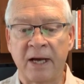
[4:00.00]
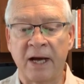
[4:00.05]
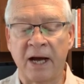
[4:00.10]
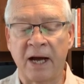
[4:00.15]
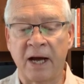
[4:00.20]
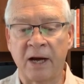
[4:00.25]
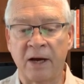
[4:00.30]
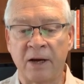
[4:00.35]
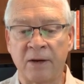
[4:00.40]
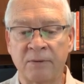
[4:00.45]

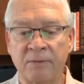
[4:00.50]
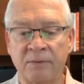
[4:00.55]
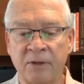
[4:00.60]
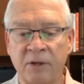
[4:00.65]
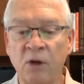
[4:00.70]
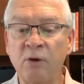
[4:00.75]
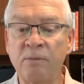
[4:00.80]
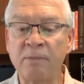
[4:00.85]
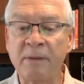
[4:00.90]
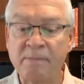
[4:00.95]

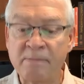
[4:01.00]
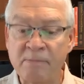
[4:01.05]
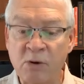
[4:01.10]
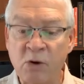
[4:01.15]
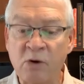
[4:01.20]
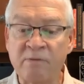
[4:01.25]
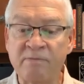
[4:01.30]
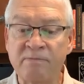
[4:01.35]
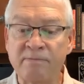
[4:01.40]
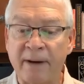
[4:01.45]
You'll be
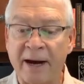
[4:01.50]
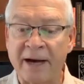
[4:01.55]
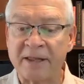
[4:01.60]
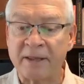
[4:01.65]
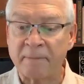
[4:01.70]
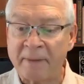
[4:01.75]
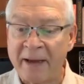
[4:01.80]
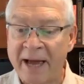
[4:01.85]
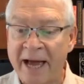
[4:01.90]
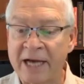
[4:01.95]
moved by the
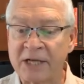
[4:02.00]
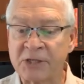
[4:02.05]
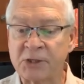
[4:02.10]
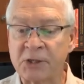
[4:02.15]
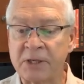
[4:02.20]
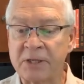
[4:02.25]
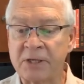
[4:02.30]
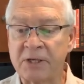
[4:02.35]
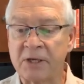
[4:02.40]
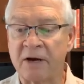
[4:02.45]

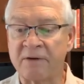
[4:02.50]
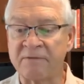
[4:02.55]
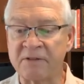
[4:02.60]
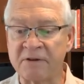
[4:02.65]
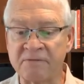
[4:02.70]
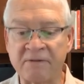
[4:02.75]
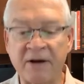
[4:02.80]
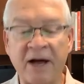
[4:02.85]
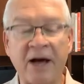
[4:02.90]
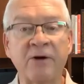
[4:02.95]
passion of the
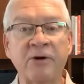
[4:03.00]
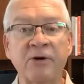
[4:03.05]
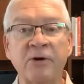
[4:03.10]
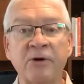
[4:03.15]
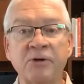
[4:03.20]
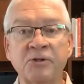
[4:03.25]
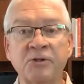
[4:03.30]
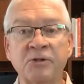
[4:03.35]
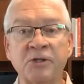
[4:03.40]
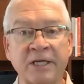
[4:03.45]

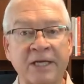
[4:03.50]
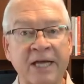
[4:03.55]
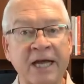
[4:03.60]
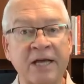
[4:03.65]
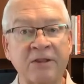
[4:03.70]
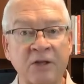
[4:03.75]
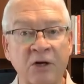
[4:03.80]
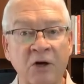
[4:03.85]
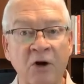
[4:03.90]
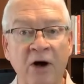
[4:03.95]
founders to
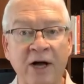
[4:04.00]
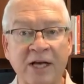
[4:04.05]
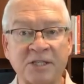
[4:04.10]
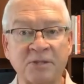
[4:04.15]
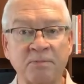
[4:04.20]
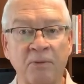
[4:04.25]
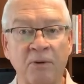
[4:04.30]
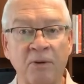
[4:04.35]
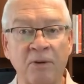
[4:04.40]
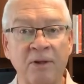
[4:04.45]
take the
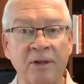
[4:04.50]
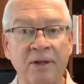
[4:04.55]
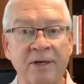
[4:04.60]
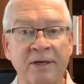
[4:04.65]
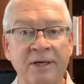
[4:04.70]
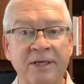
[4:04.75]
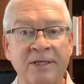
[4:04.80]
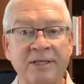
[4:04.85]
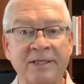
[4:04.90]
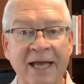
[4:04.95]
gospel
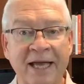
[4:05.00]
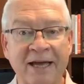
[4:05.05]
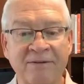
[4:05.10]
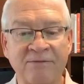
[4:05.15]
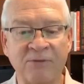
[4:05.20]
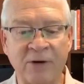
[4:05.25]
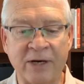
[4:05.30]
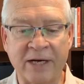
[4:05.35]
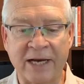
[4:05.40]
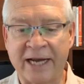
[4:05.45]
to
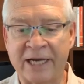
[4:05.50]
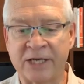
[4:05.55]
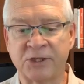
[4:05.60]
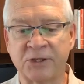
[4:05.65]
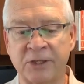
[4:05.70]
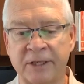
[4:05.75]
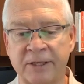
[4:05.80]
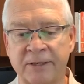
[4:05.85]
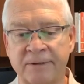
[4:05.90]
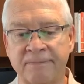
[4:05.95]
every
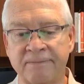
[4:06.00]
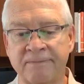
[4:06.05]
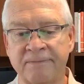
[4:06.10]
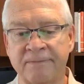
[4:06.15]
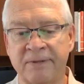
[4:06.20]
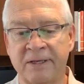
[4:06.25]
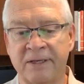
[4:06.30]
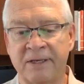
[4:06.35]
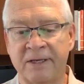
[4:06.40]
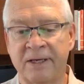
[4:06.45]
nation.
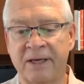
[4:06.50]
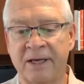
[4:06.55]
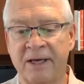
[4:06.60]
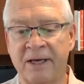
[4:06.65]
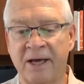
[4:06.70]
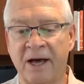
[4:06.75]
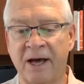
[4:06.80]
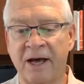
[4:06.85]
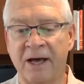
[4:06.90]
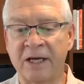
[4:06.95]

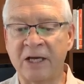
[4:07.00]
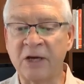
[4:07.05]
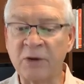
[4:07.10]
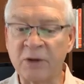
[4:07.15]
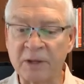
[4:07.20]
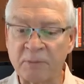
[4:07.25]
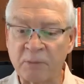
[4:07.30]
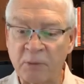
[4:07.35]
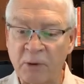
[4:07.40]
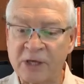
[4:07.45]

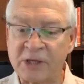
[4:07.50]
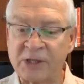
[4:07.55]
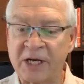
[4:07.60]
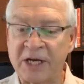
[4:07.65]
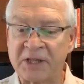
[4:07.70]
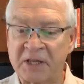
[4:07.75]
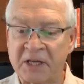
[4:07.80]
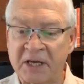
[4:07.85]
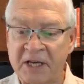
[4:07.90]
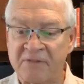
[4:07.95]
You'll
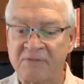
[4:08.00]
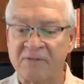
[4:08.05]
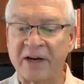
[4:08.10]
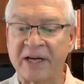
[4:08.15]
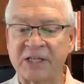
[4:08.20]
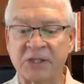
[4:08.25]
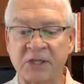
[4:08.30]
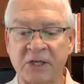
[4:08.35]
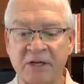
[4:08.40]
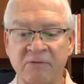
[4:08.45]
appreciate the
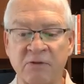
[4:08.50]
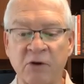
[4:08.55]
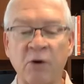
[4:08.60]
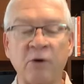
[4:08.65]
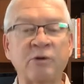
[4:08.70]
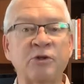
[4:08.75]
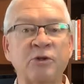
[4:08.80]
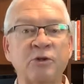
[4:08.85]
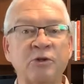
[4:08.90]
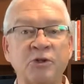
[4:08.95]
conviction of
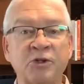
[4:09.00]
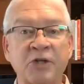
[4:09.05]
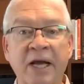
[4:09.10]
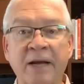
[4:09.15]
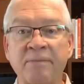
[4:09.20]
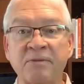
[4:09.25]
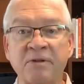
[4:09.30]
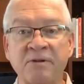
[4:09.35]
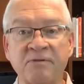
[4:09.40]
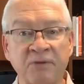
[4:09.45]
those who
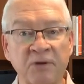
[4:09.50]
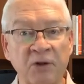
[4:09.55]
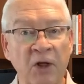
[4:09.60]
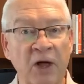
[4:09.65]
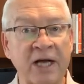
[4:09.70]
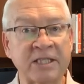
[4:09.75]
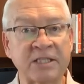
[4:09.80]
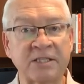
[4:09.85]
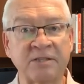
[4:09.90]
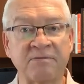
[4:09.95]
shaped the
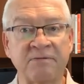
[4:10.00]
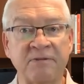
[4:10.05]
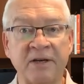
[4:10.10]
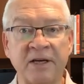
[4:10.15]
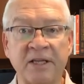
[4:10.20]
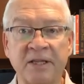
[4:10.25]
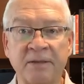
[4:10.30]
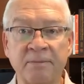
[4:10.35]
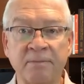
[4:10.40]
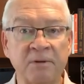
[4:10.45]
philosophy
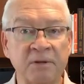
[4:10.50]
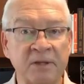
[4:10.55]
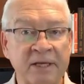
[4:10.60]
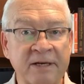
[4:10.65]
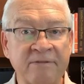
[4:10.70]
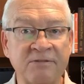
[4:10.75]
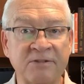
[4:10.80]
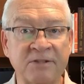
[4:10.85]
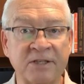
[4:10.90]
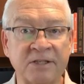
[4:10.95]
and the
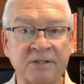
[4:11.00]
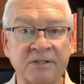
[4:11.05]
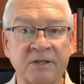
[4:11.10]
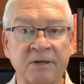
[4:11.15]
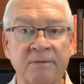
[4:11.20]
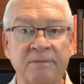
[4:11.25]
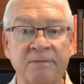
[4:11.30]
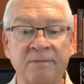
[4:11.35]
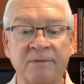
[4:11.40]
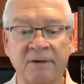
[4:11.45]
belief
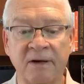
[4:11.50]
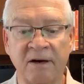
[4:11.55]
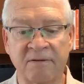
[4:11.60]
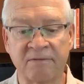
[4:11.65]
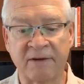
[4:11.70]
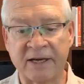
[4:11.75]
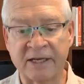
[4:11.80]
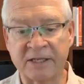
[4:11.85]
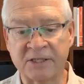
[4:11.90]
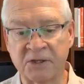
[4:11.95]
system of
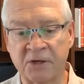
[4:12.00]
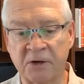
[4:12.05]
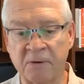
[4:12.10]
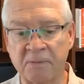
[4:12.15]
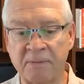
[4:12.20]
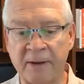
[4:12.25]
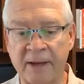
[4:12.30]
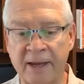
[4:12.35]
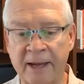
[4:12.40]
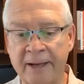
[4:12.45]

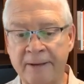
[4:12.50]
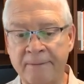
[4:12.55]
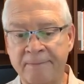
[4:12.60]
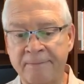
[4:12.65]
ACOP.